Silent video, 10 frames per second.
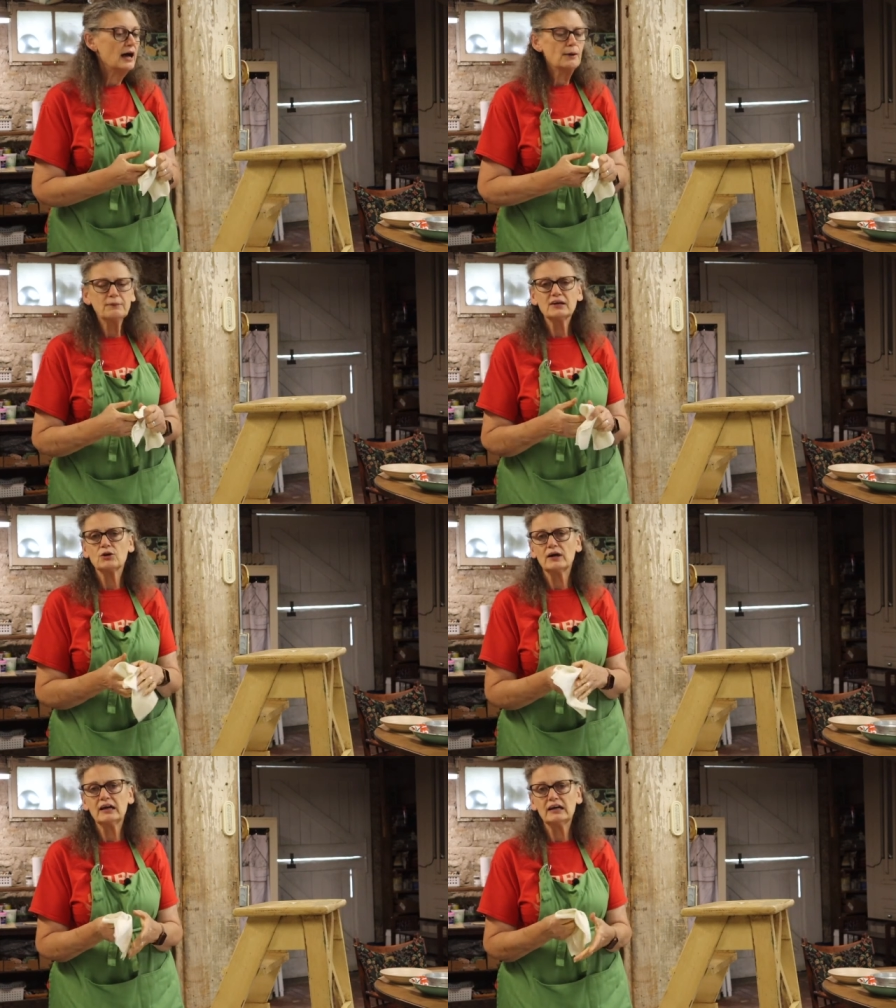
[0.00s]
I'm gonna
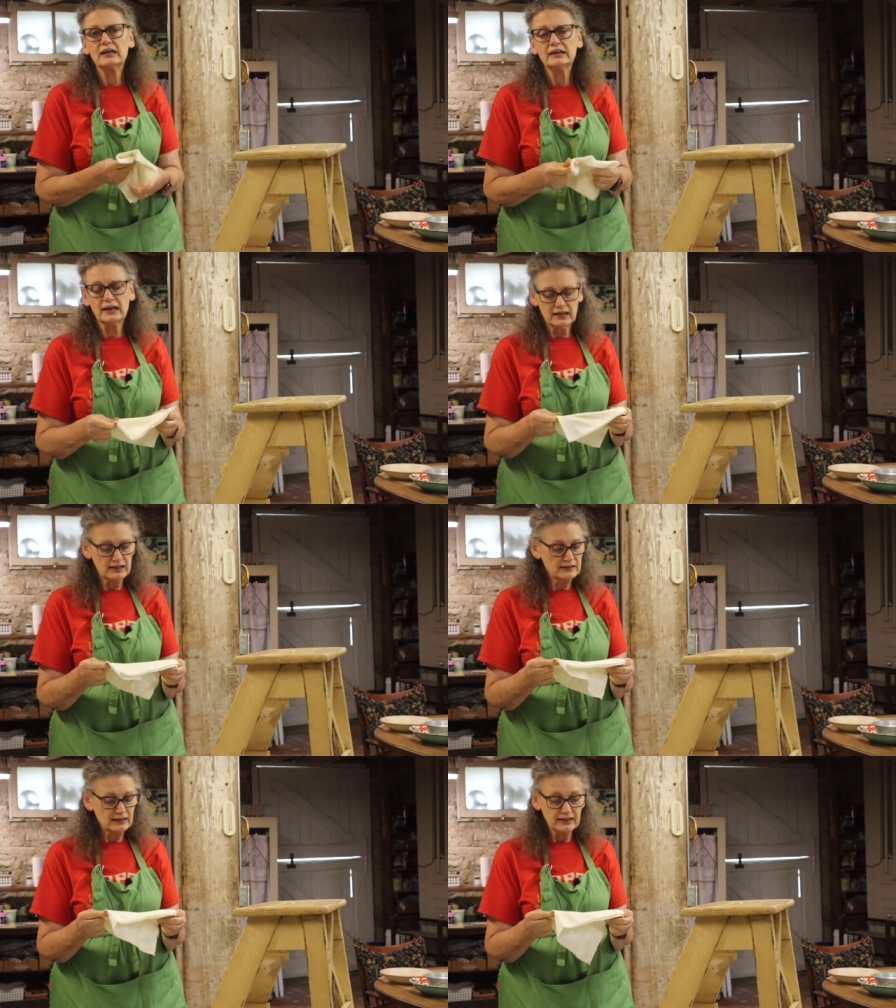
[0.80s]
go ahead
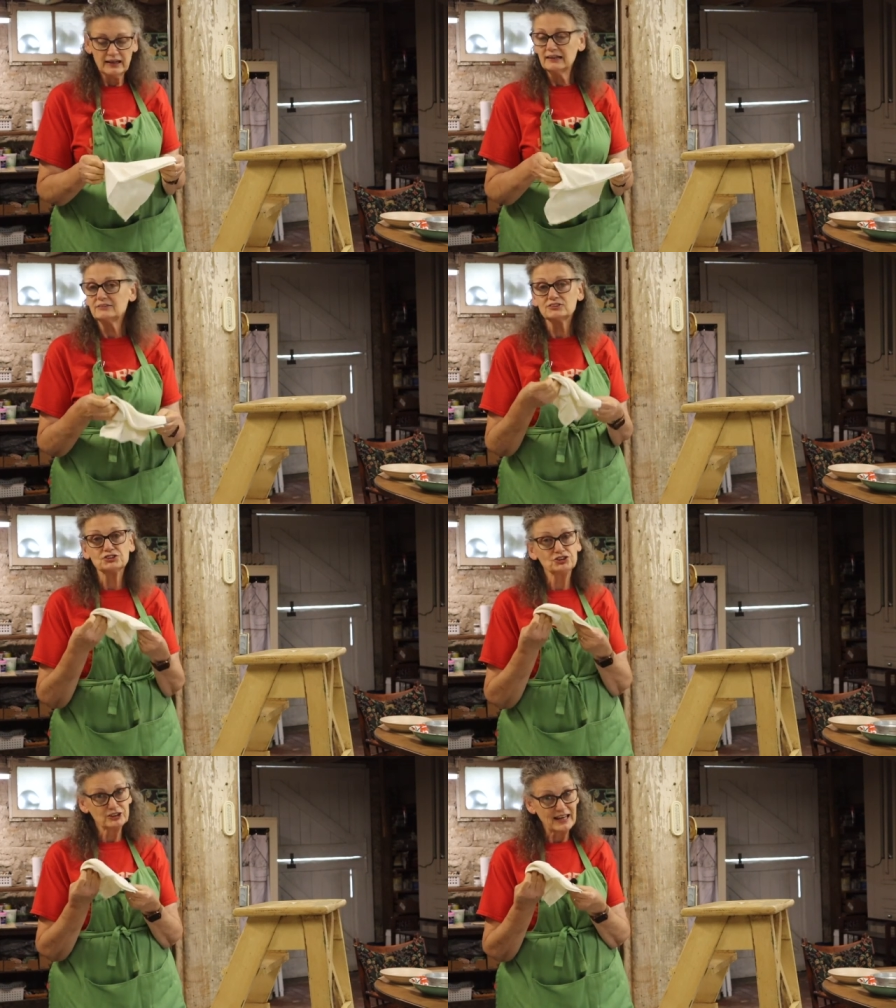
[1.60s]
and again,
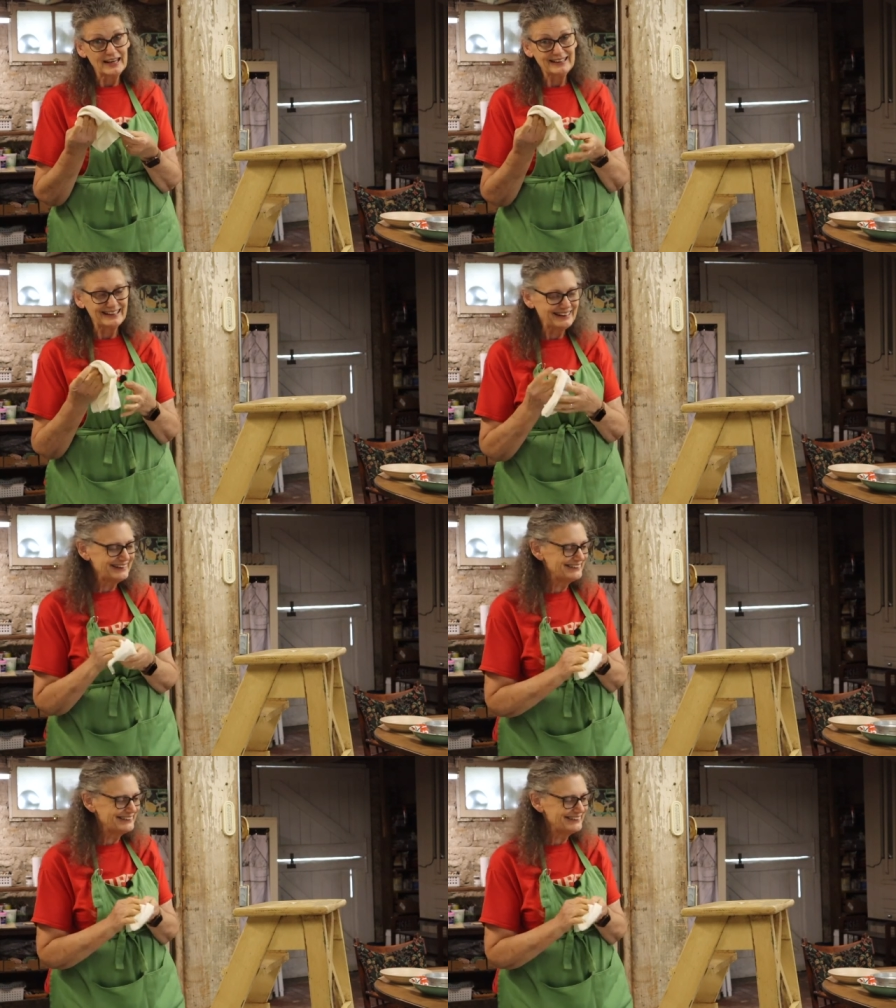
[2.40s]
just use a hanky,